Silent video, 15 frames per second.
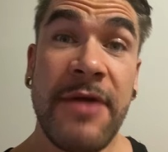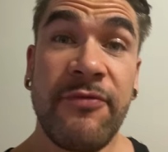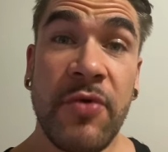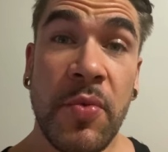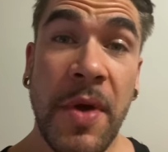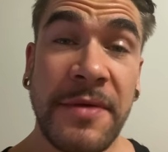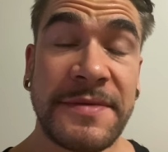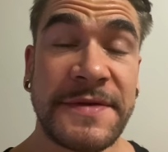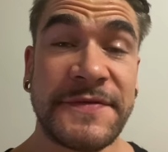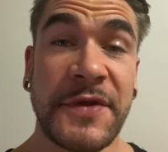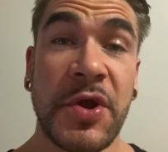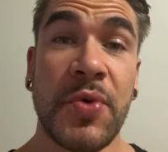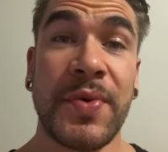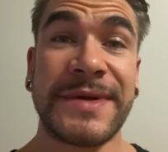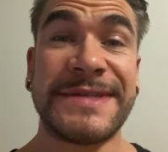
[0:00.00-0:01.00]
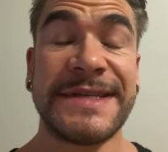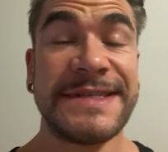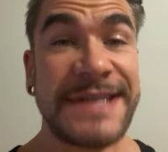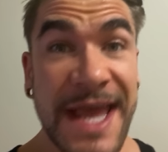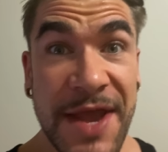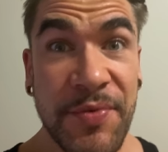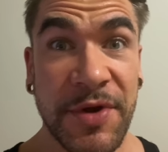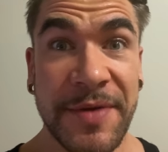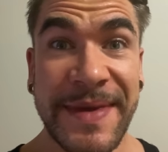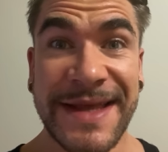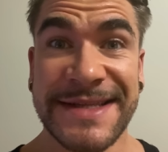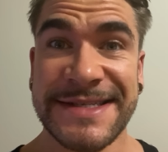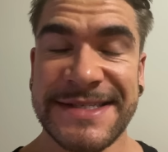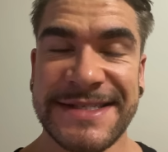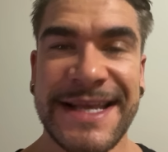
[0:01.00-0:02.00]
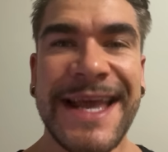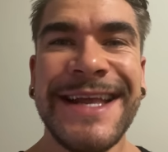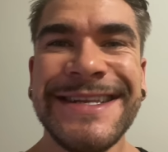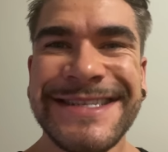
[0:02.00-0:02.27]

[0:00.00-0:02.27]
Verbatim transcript: Hey everyone, welcome to this video where today we're going to be in San